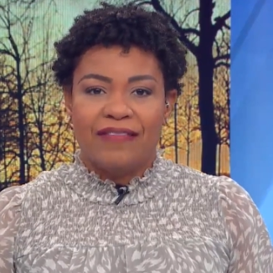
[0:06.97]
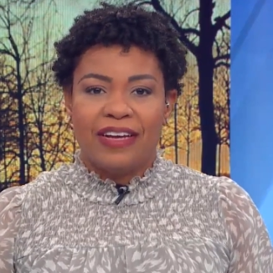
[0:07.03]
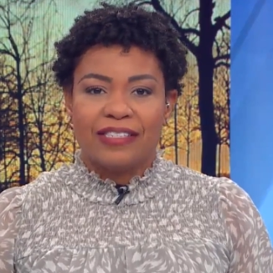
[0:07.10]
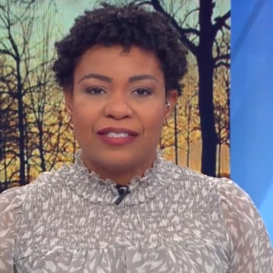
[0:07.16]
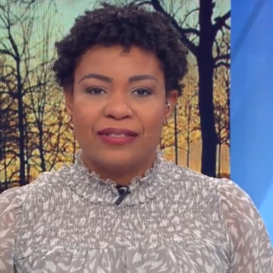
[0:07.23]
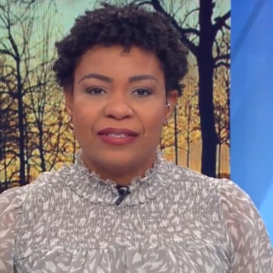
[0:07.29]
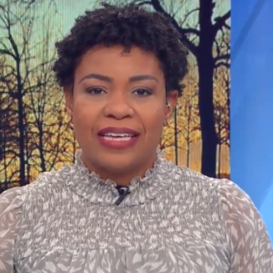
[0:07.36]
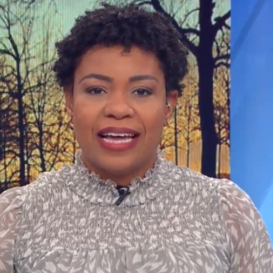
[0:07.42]

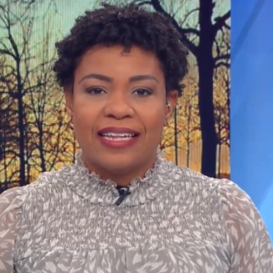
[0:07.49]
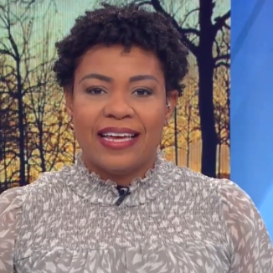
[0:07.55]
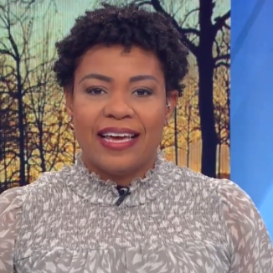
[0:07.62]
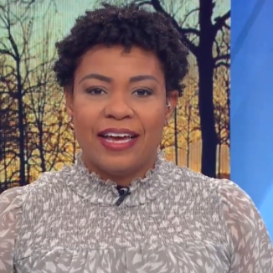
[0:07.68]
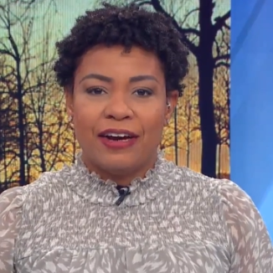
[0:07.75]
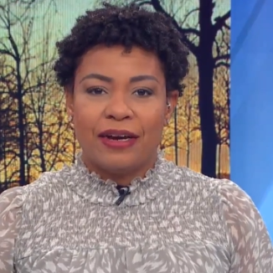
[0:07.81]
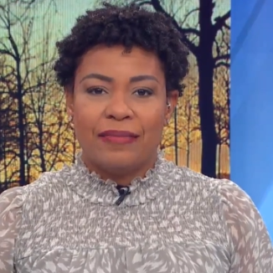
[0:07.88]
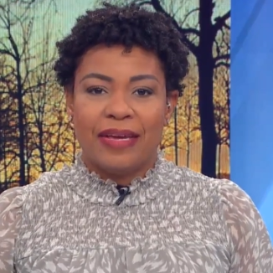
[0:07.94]
Fox two's Alla
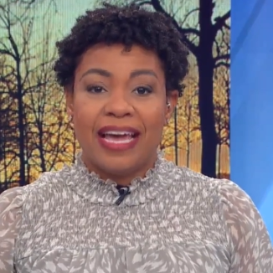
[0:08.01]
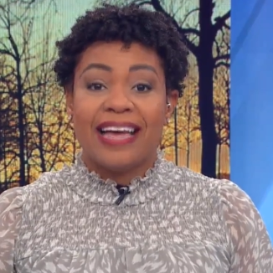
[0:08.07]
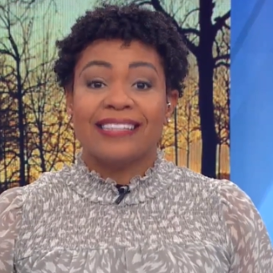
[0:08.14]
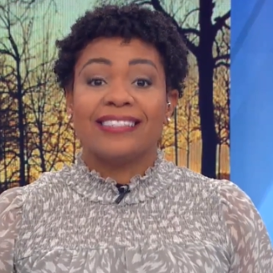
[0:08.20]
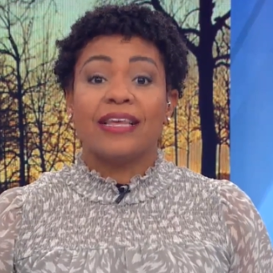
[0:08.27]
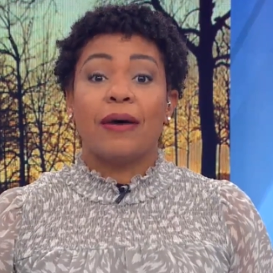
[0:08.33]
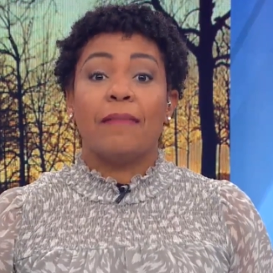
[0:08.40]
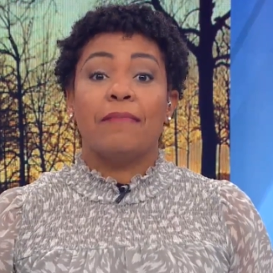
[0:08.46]
Arabi
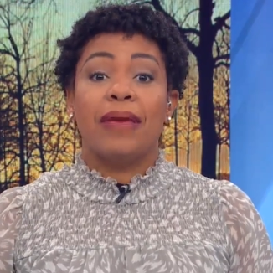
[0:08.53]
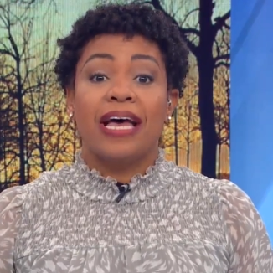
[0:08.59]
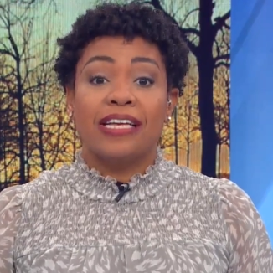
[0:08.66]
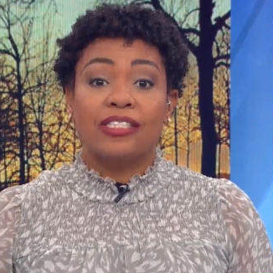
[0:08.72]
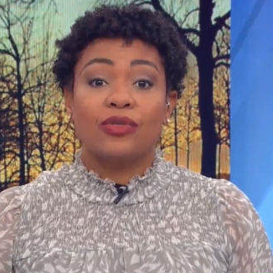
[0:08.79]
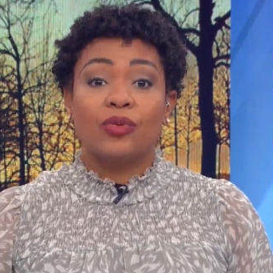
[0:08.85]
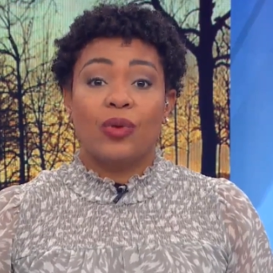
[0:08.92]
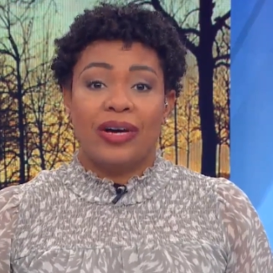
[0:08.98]
has the
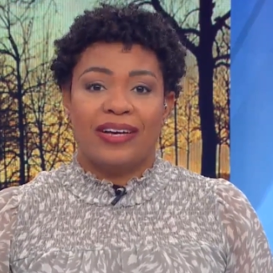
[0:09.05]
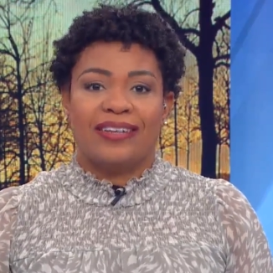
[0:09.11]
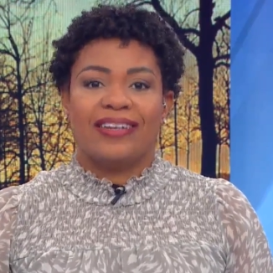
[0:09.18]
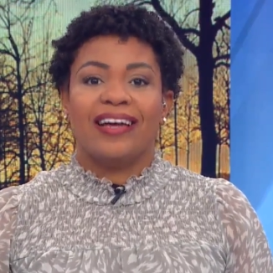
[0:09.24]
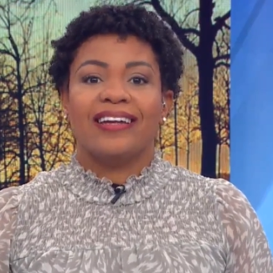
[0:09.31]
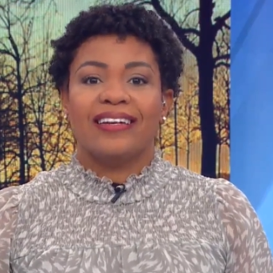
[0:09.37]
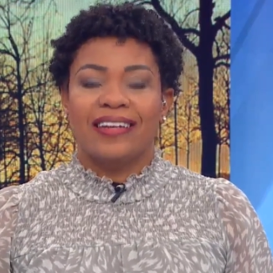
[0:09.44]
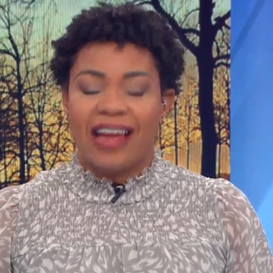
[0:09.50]
best
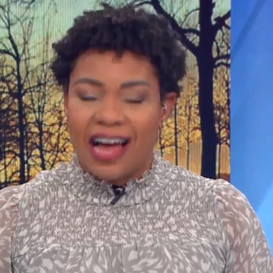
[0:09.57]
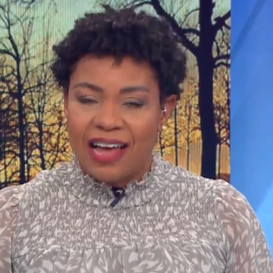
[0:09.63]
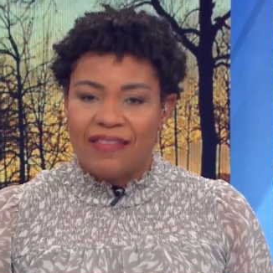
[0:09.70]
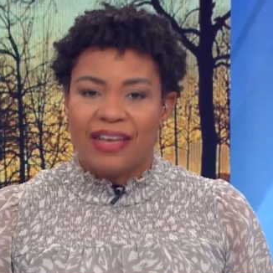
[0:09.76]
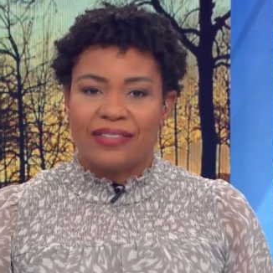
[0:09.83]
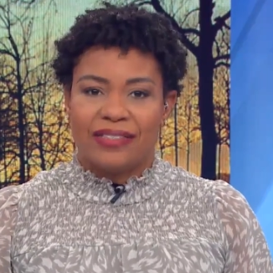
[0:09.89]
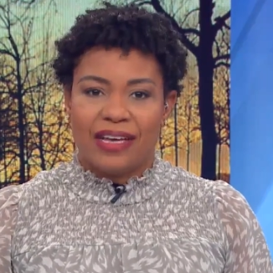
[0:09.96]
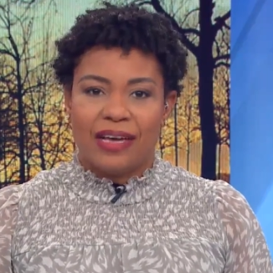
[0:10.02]
one,
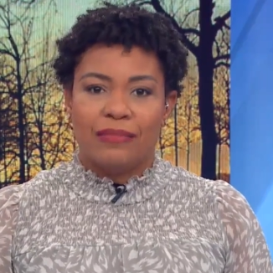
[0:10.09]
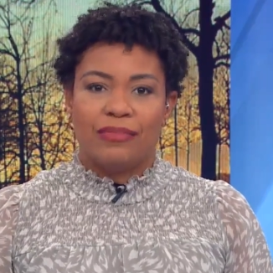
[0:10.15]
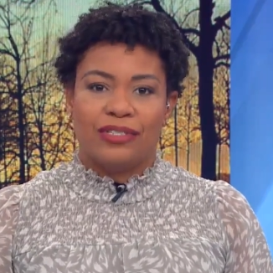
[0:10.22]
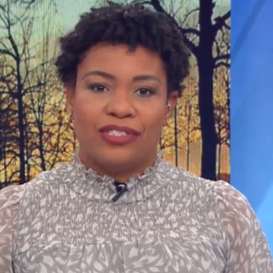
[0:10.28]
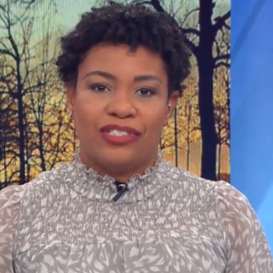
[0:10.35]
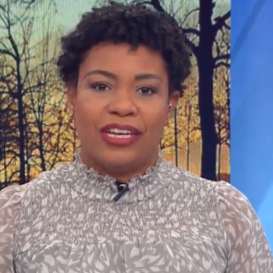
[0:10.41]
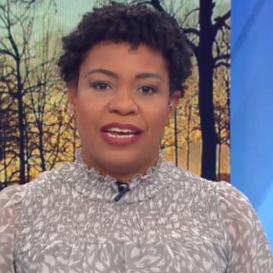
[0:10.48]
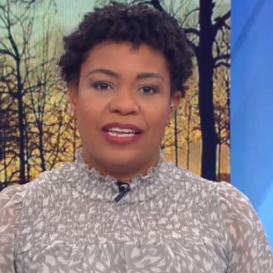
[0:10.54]
live outside
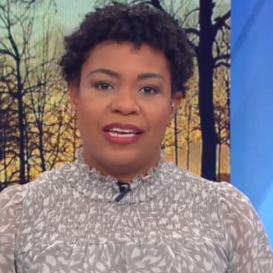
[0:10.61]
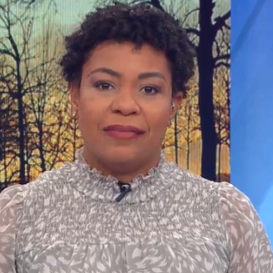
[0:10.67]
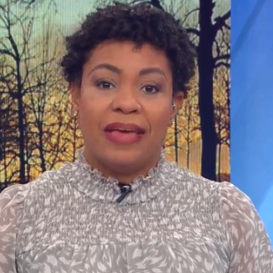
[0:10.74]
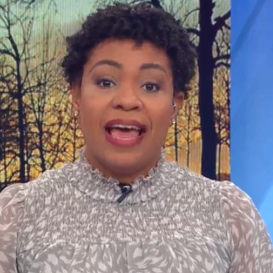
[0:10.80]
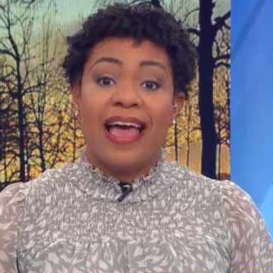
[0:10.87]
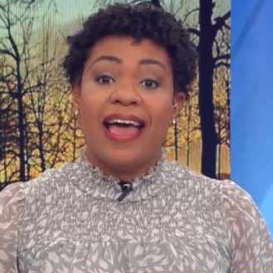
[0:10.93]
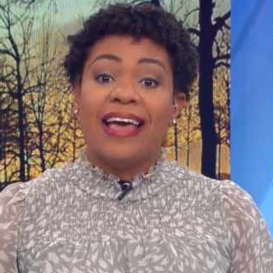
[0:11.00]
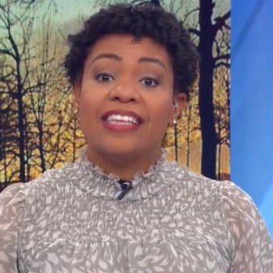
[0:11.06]
Busch Stadium,
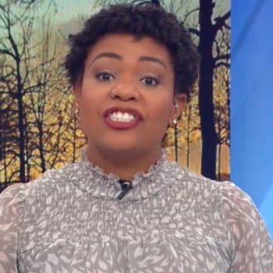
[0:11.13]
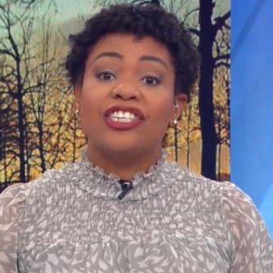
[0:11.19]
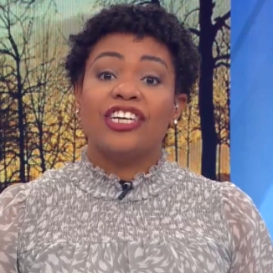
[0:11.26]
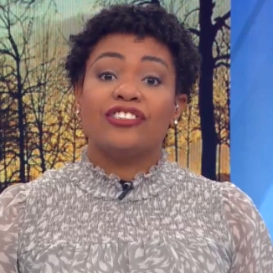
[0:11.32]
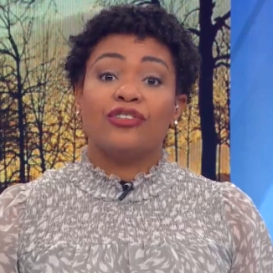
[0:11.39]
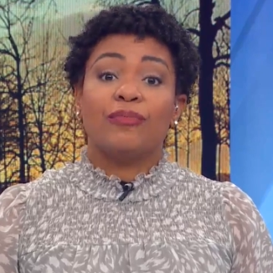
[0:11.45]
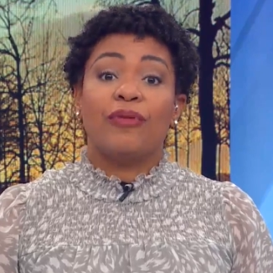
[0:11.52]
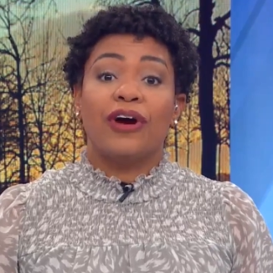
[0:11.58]
and she
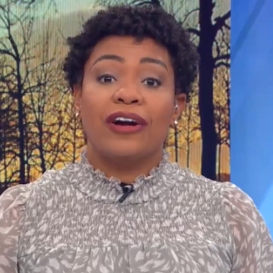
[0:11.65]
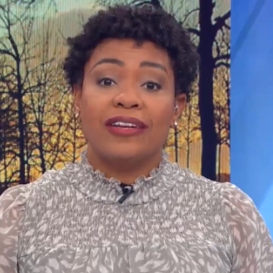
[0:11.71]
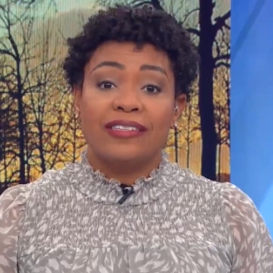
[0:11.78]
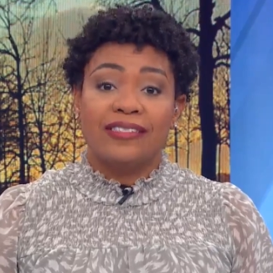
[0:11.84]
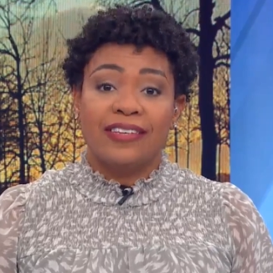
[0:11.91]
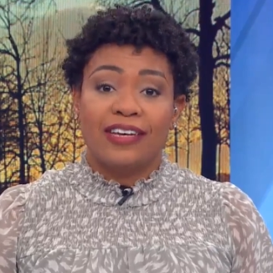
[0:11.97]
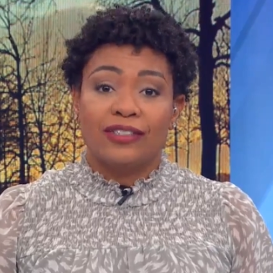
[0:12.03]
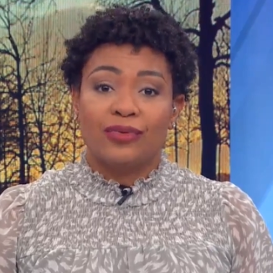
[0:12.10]
has your
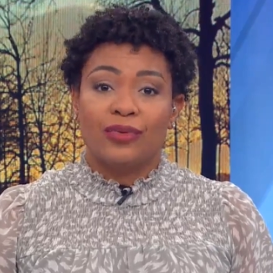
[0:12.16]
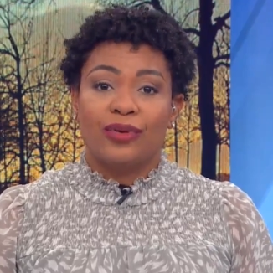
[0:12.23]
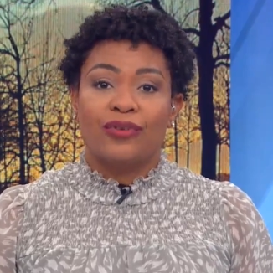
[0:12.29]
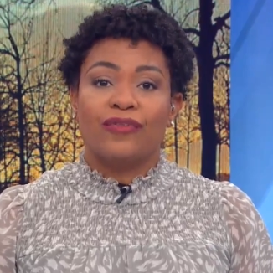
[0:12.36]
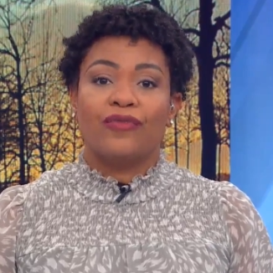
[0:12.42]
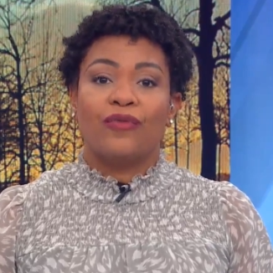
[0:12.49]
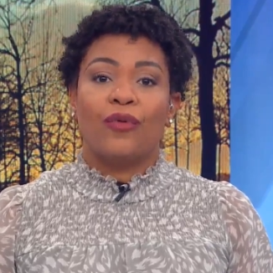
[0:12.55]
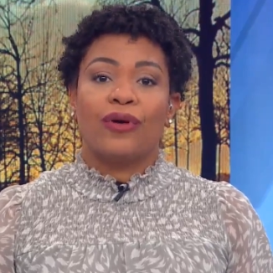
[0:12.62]
party
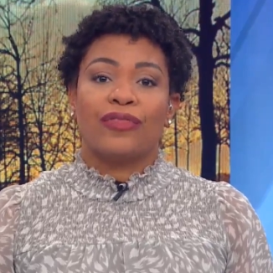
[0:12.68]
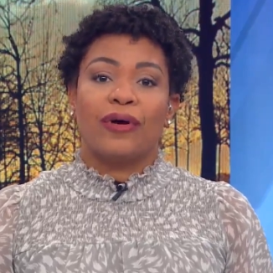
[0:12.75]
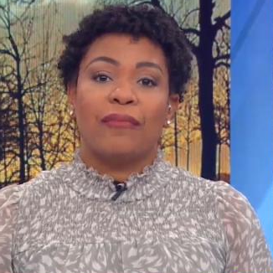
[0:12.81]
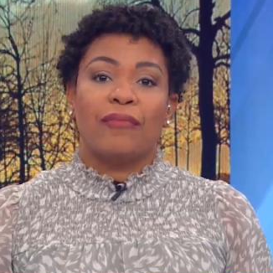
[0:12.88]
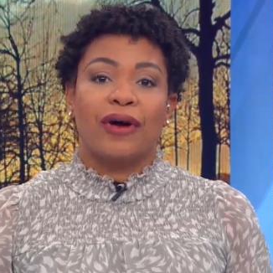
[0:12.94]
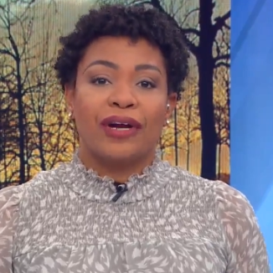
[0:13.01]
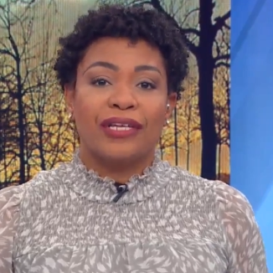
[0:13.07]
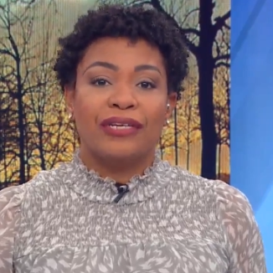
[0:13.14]
schedule for the
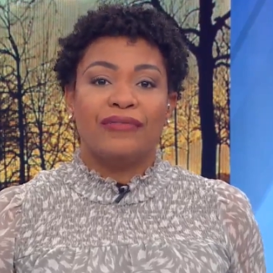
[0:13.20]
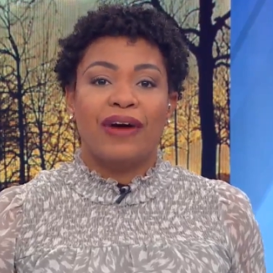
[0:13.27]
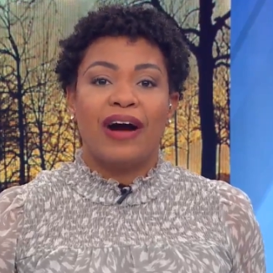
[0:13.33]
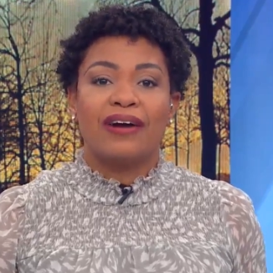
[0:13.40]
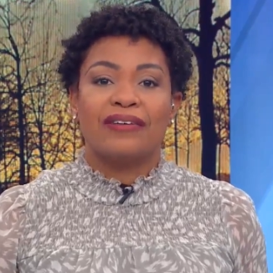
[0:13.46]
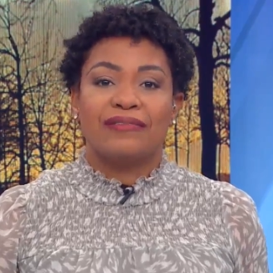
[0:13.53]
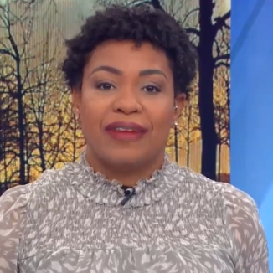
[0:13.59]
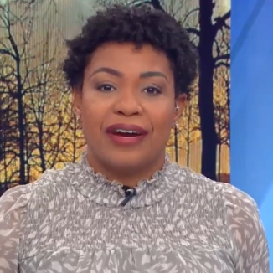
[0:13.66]
Mardi
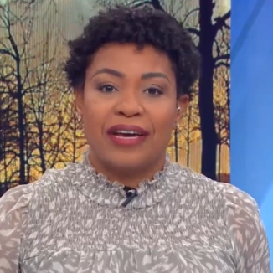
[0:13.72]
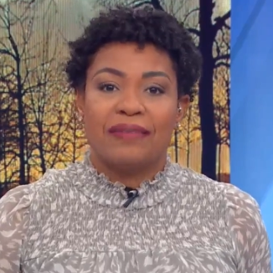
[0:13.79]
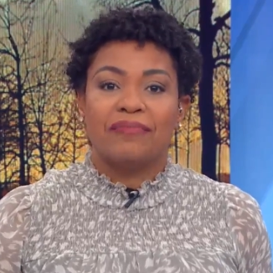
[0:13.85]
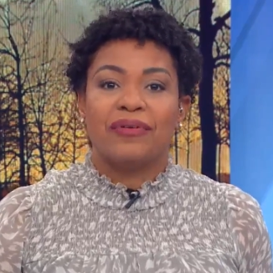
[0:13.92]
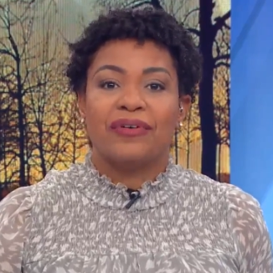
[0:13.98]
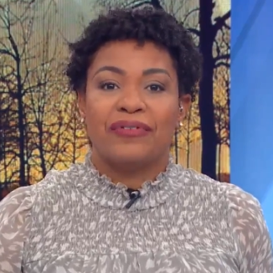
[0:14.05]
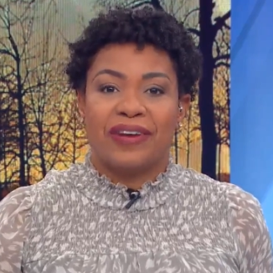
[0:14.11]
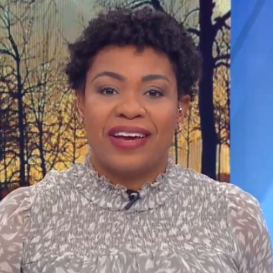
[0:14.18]
Gras
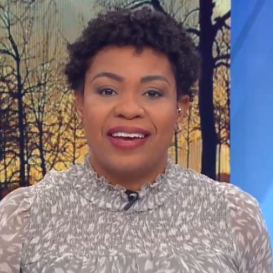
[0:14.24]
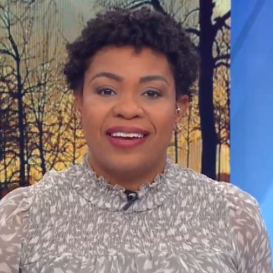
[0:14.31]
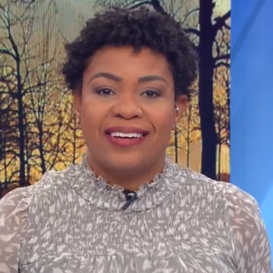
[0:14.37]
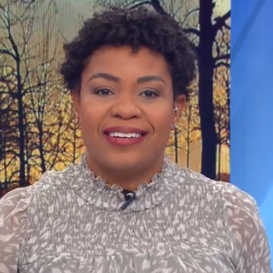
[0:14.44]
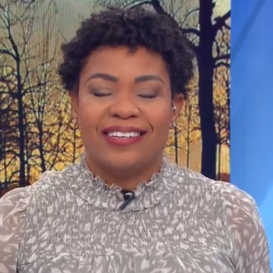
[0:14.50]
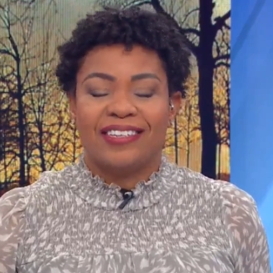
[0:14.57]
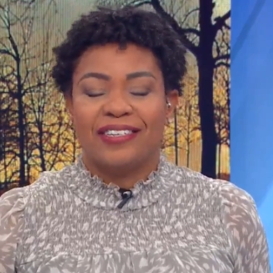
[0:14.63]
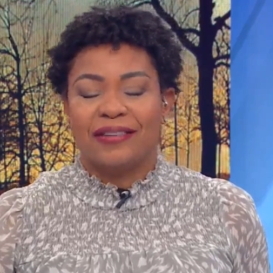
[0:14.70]
Grand Parade.